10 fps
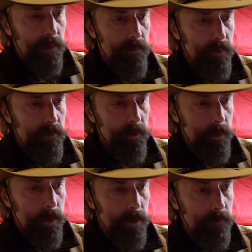some of
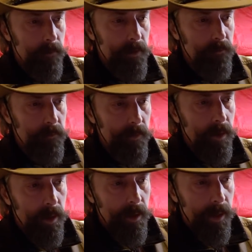you have
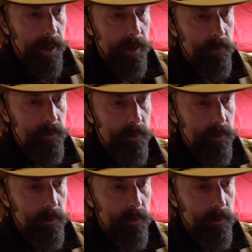added